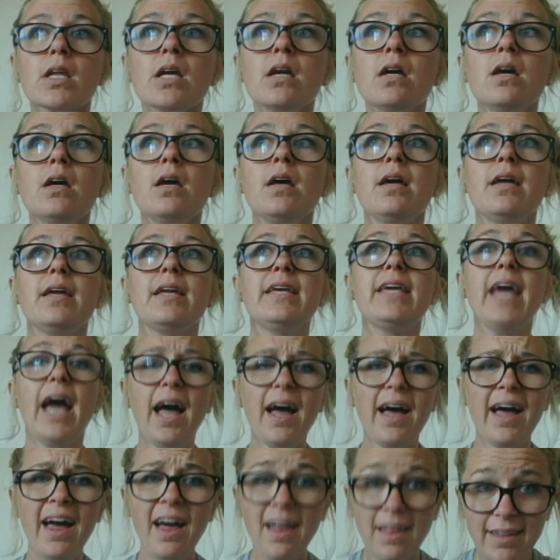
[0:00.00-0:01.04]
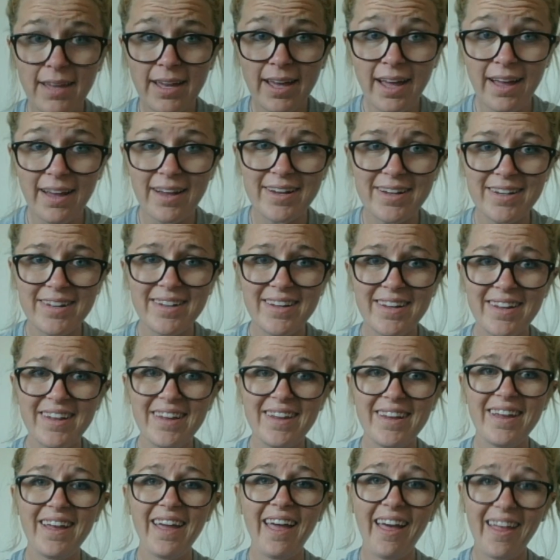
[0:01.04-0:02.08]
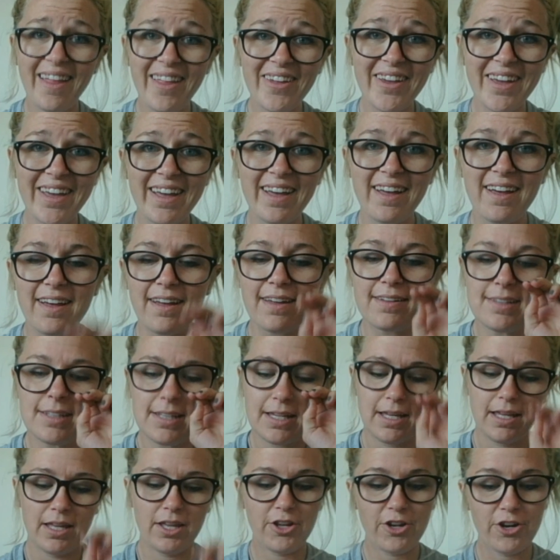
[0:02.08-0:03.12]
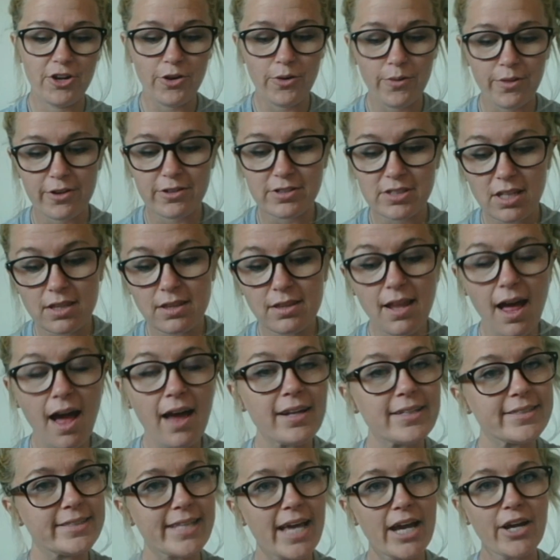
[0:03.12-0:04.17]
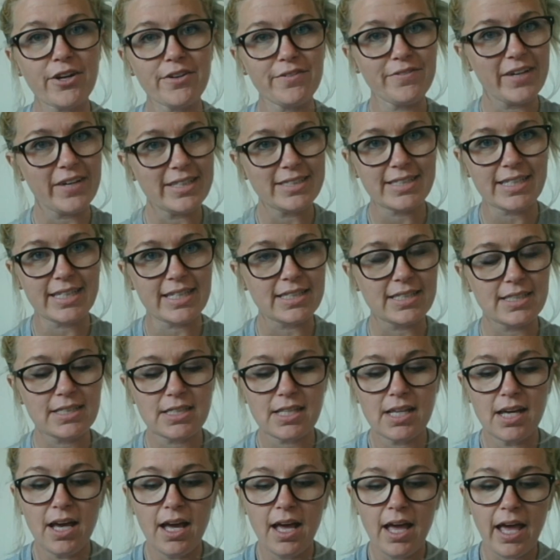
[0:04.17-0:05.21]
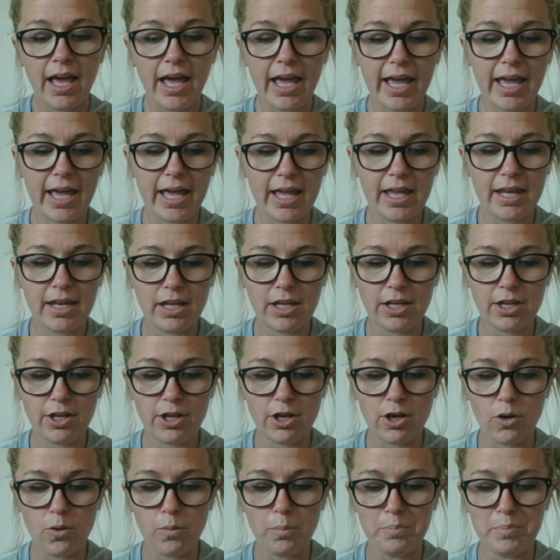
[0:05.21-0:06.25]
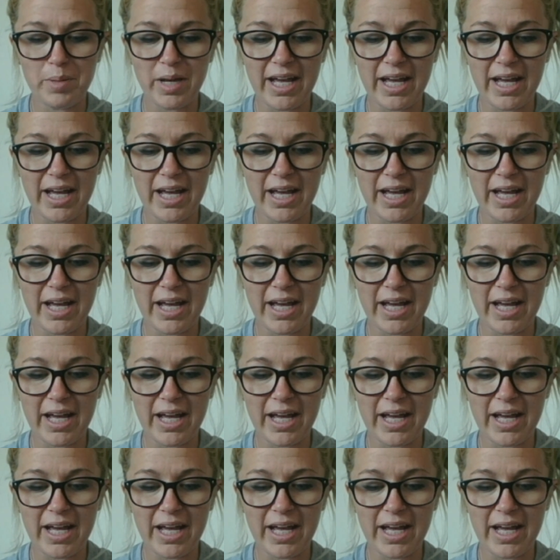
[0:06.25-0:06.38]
yeah, hell yeah. Hell yeah. You know, there's a lot of sacrifices, and, you know, but